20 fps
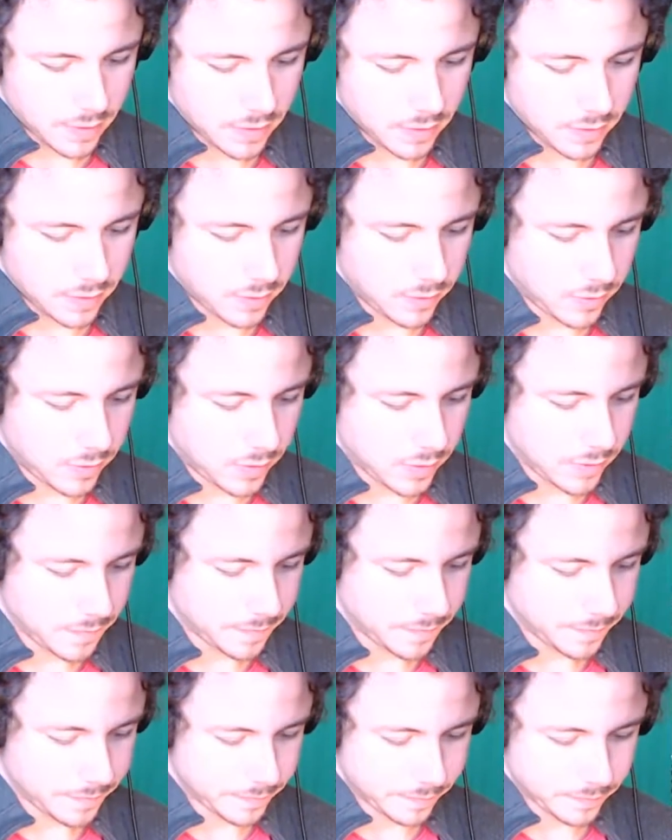Here we go.
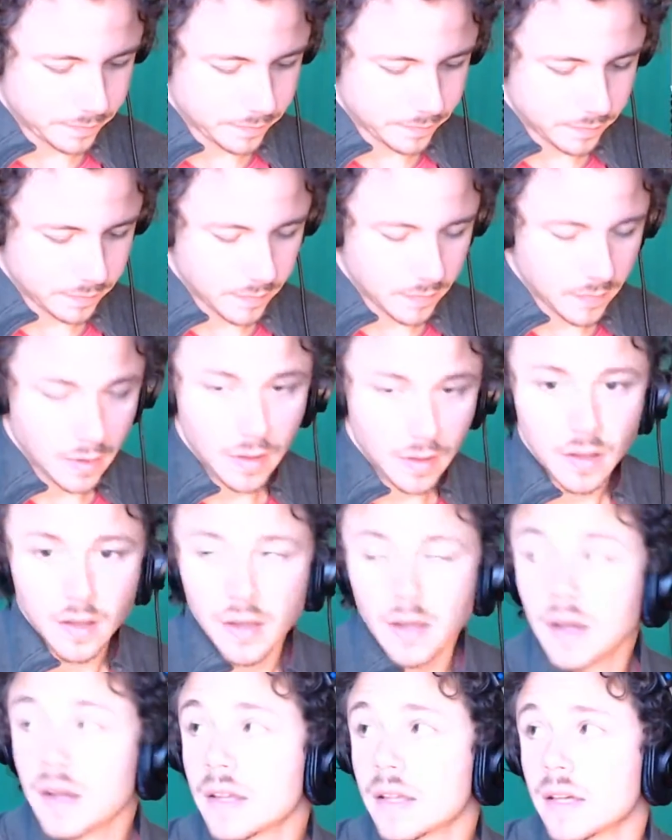
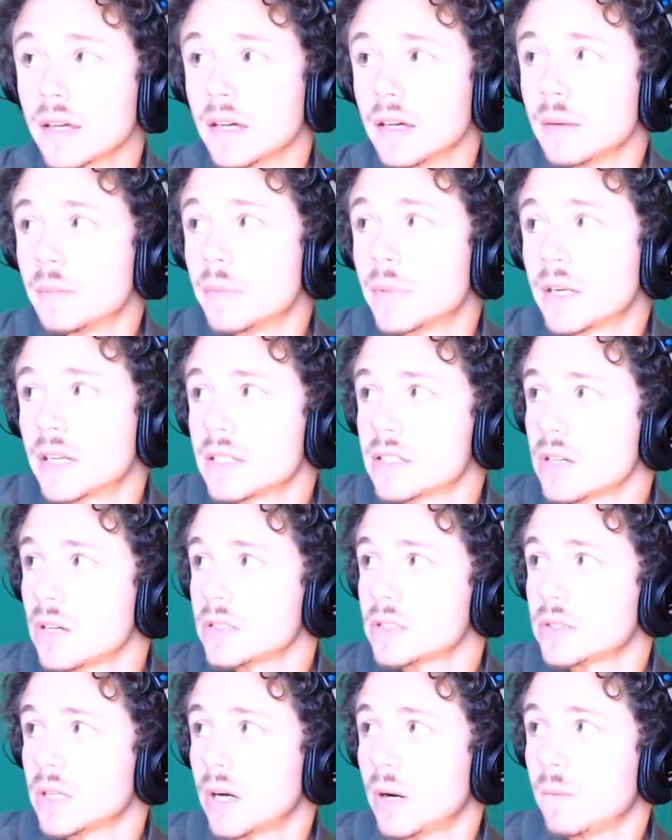Yeah, but it's
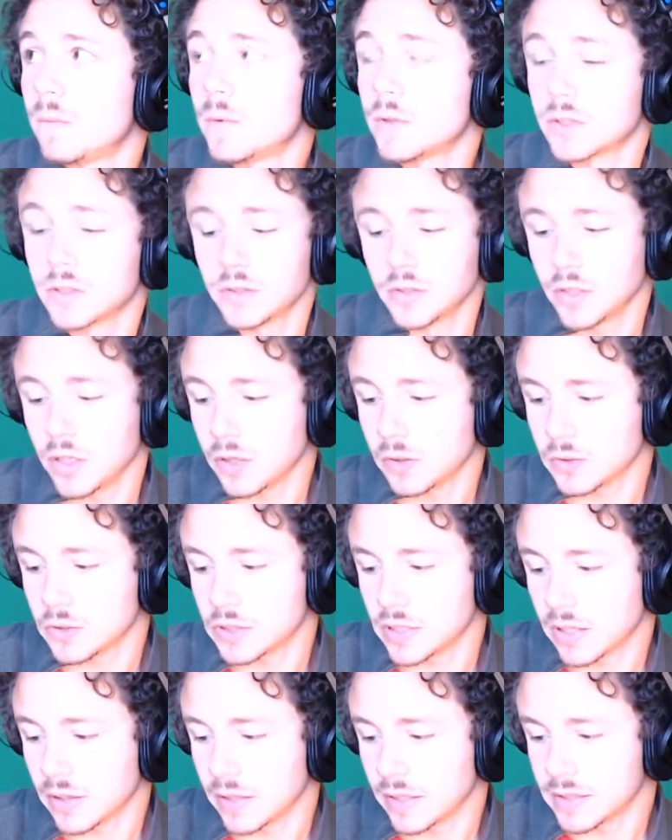also helpful to know just
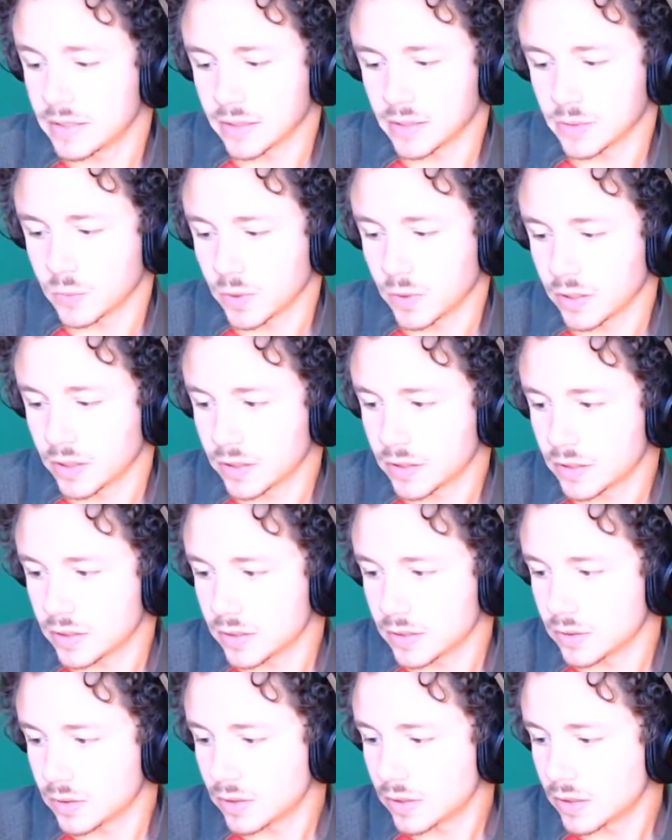how these things work
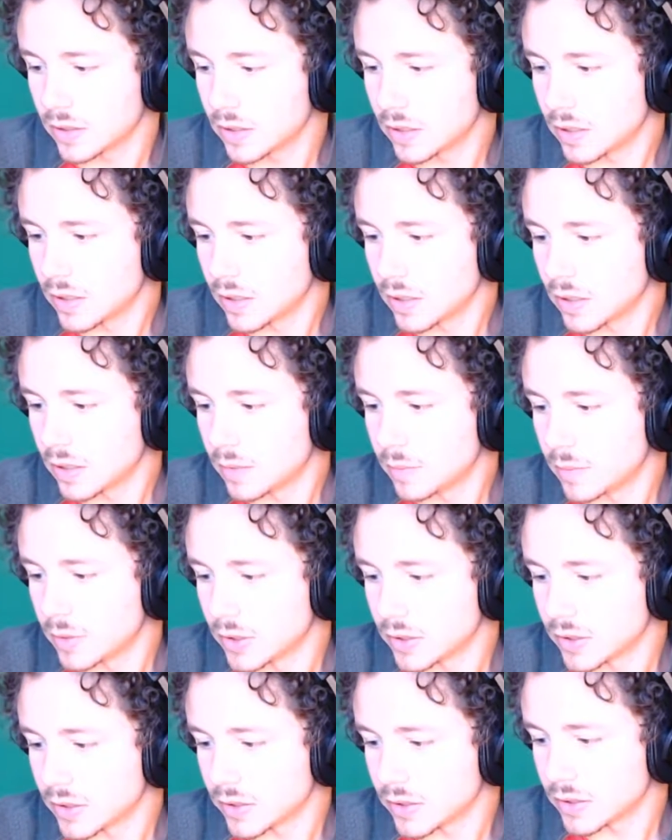too,
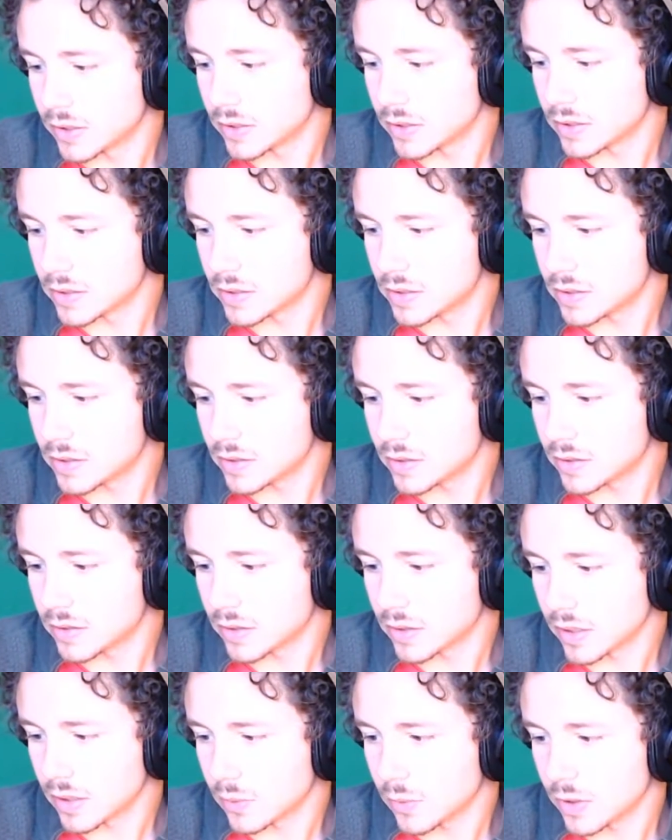because
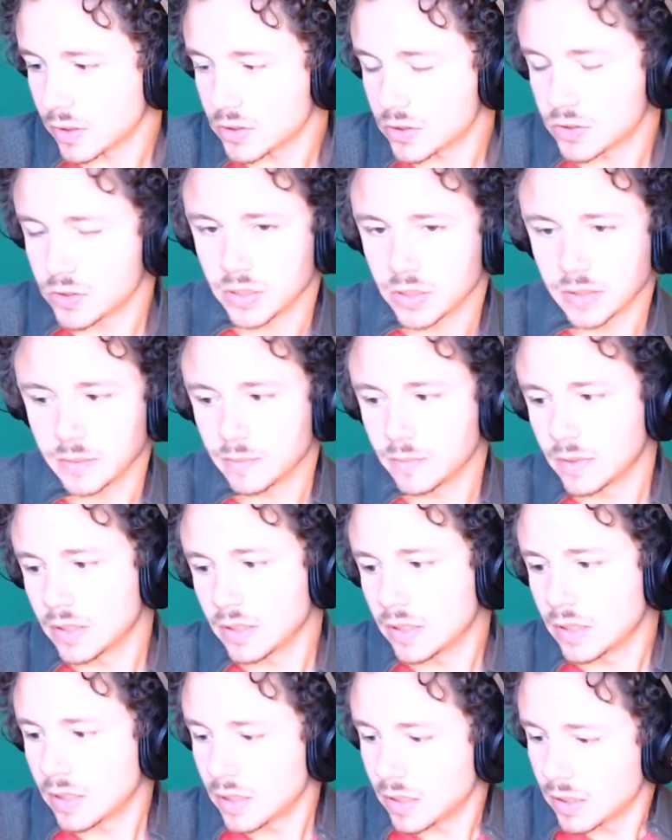okay, watch stream.
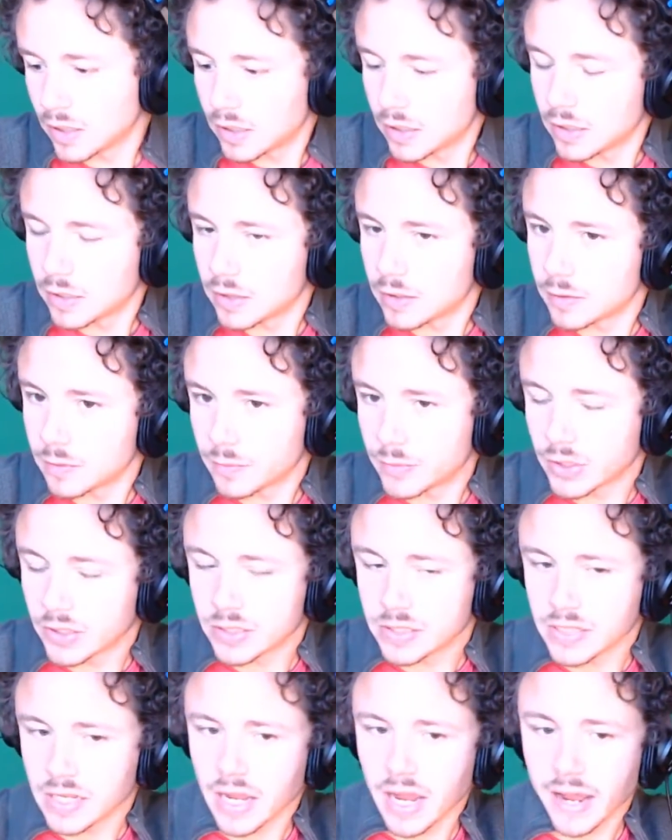
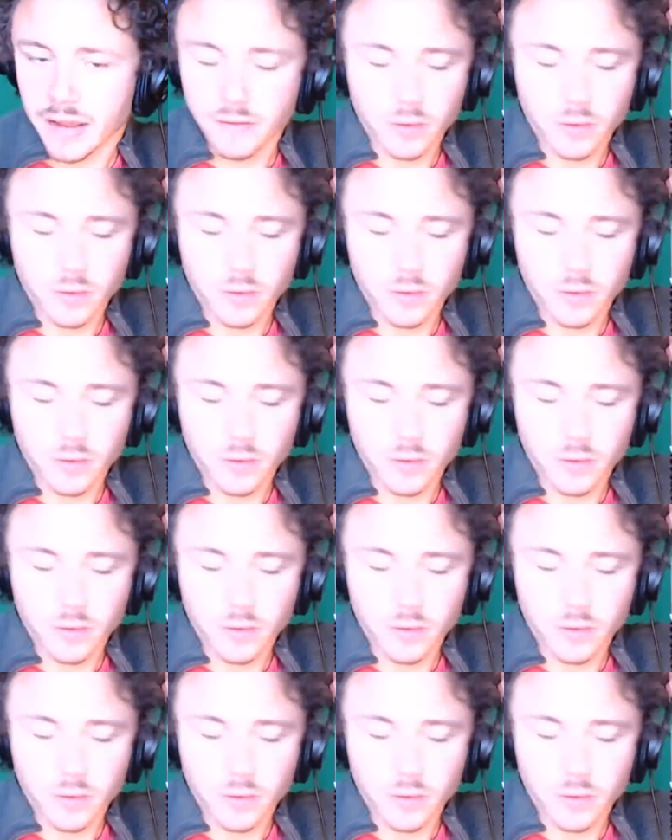Because I have a